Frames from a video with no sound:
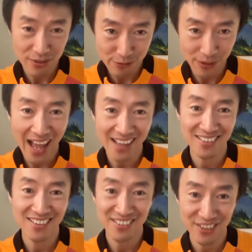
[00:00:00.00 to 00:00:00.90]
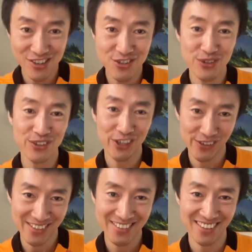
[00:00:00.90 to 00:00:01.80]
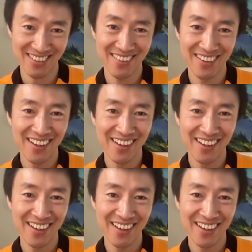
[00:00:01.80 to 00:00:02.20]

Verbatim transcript: fiat national currency.